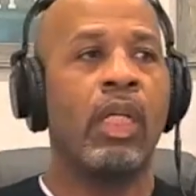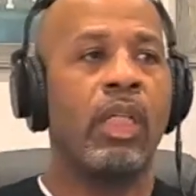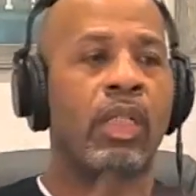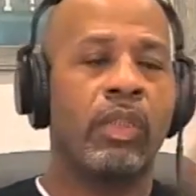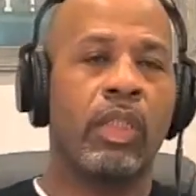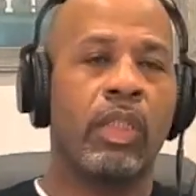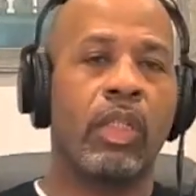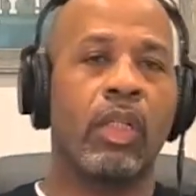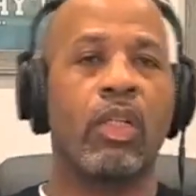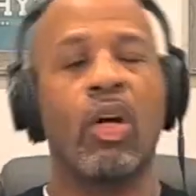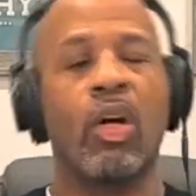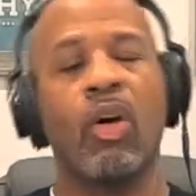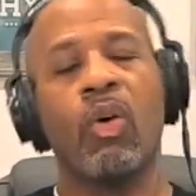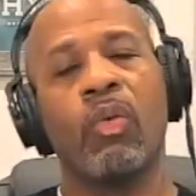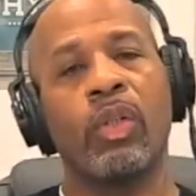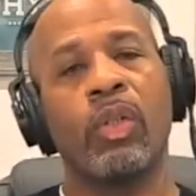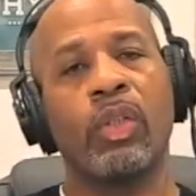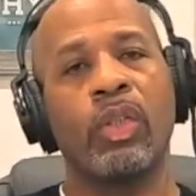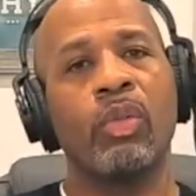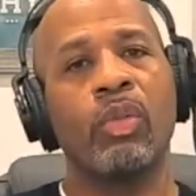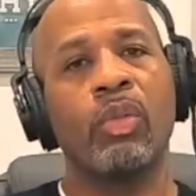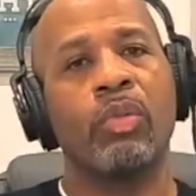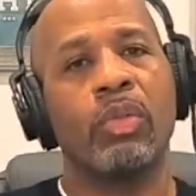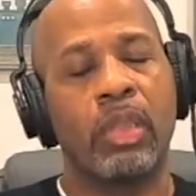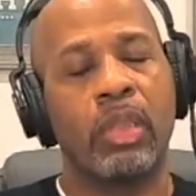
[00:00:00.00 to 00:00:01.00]
to go and
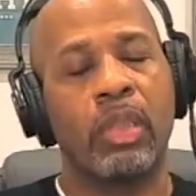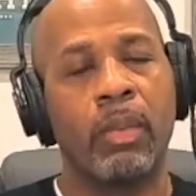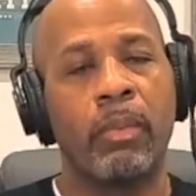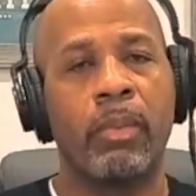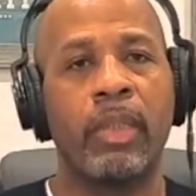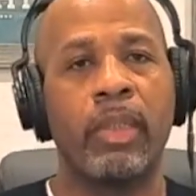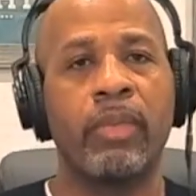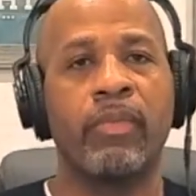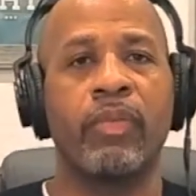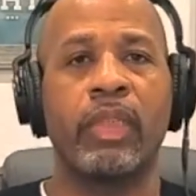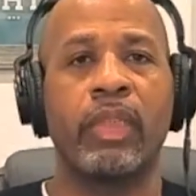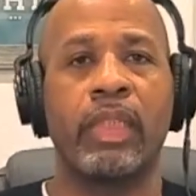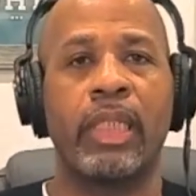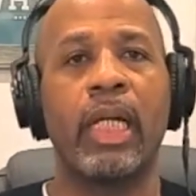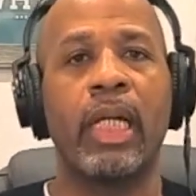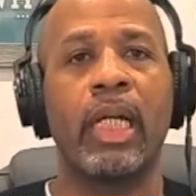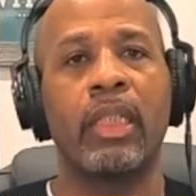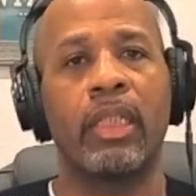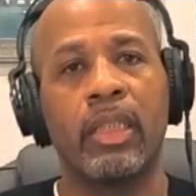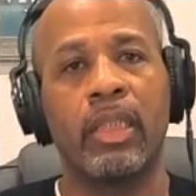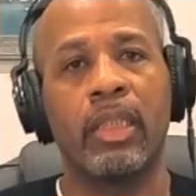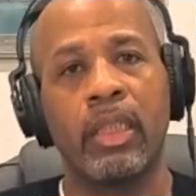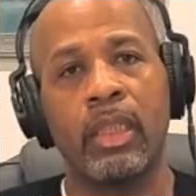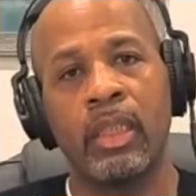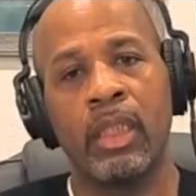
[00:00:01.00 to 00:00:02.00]
do some
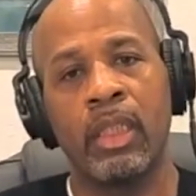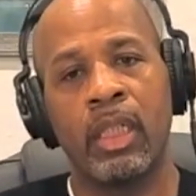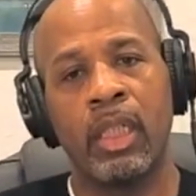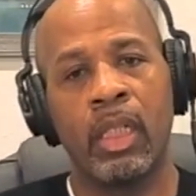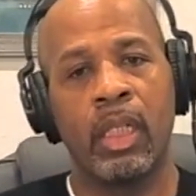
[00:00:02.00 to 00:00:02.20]
infidelity